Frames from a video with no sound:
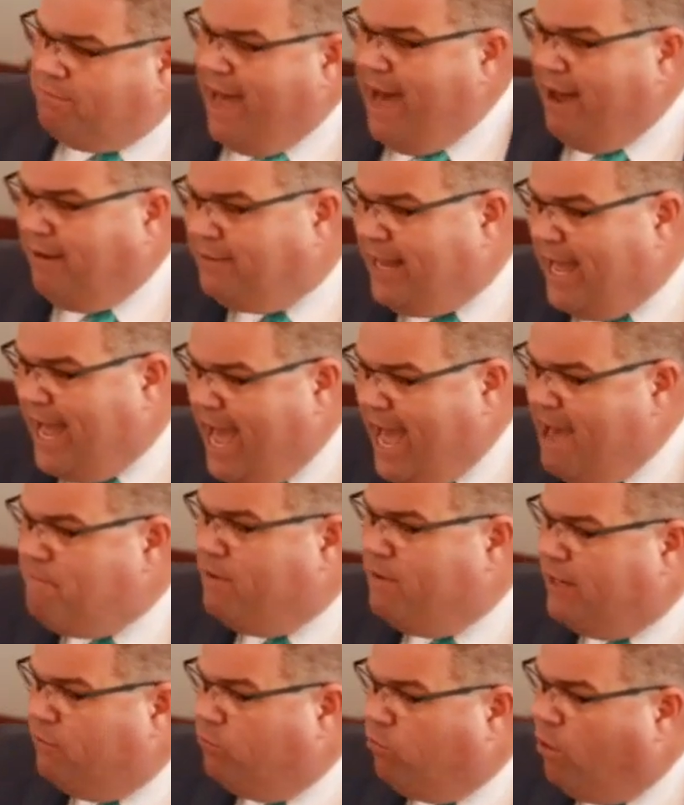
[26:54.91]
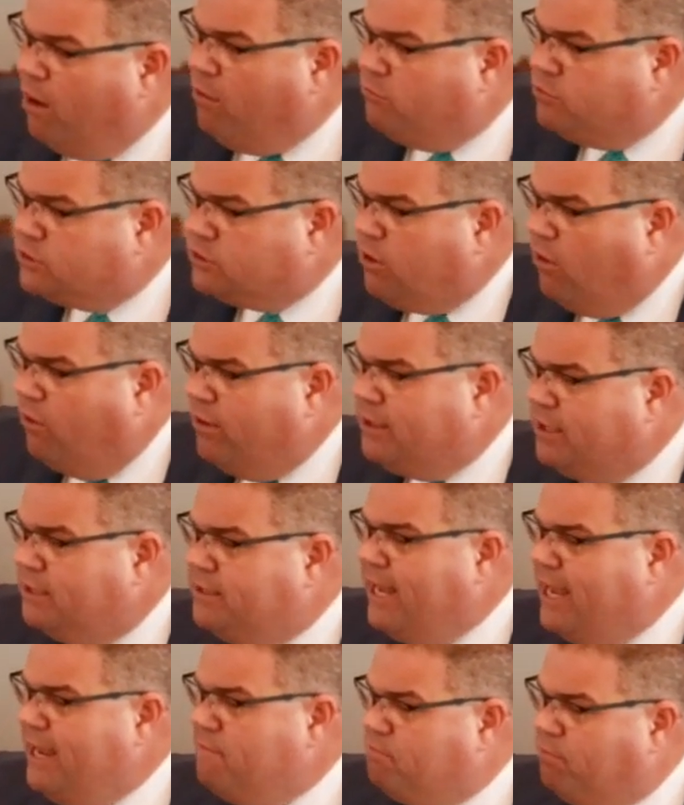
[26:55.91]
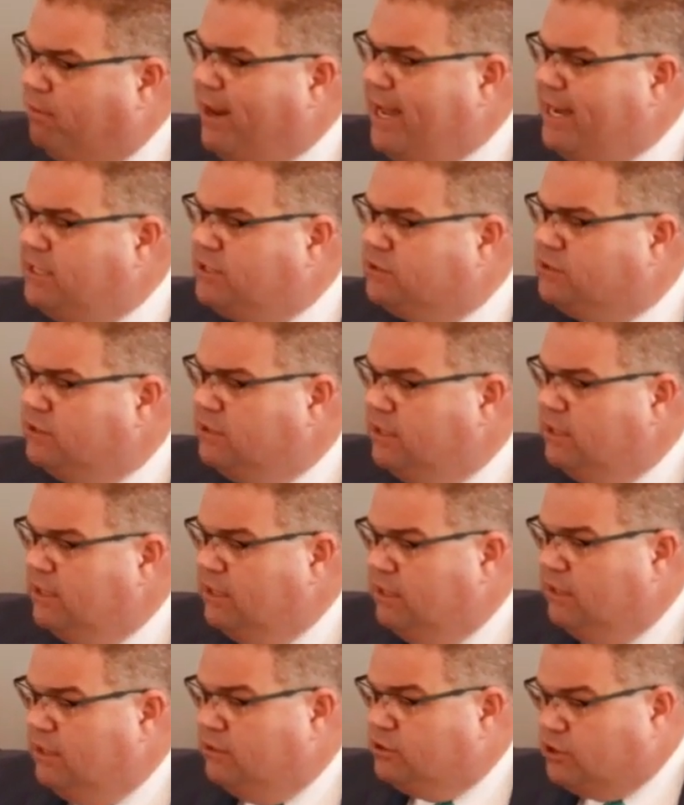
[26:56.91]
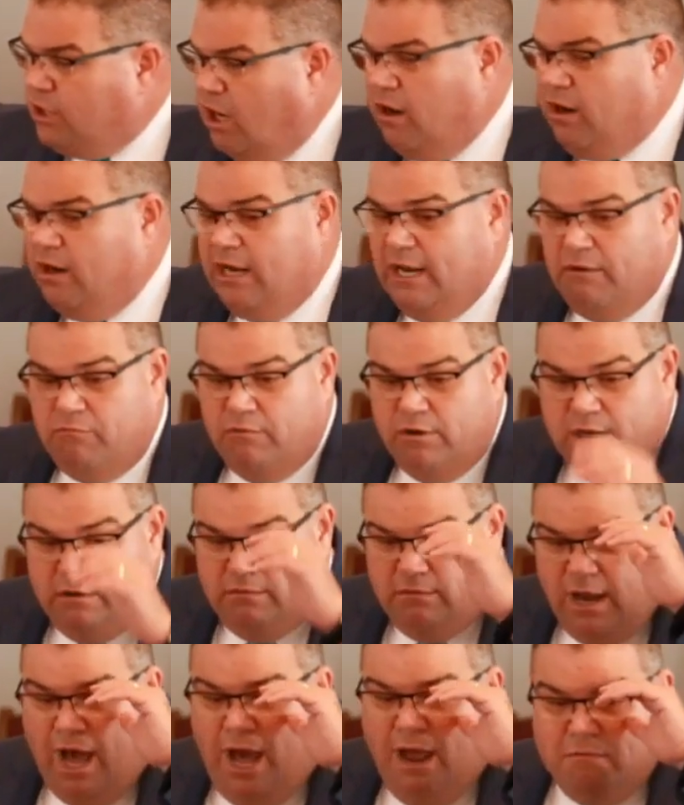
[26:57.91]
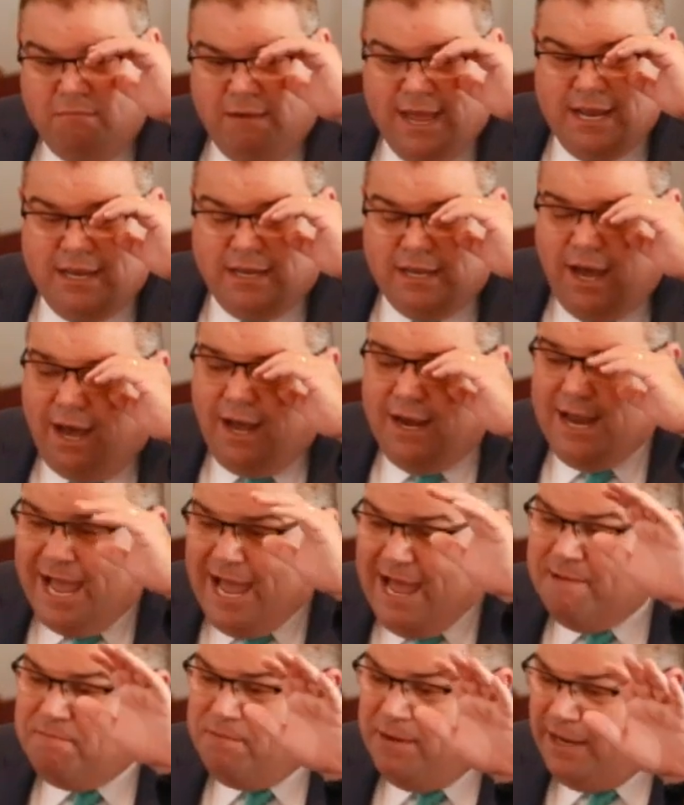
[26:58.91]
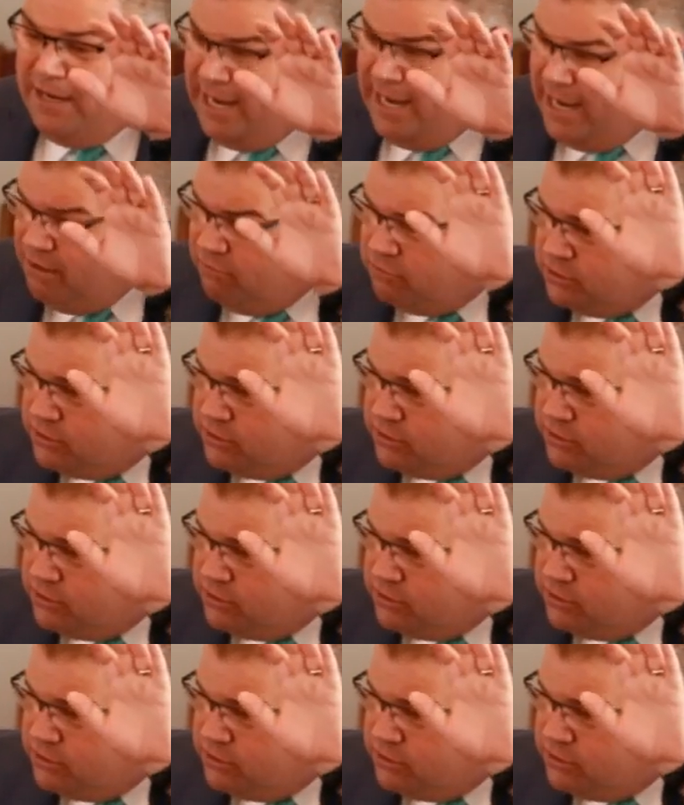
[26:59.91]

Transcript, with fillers: to happen and what was going to take place certainly would not make God happy. And he was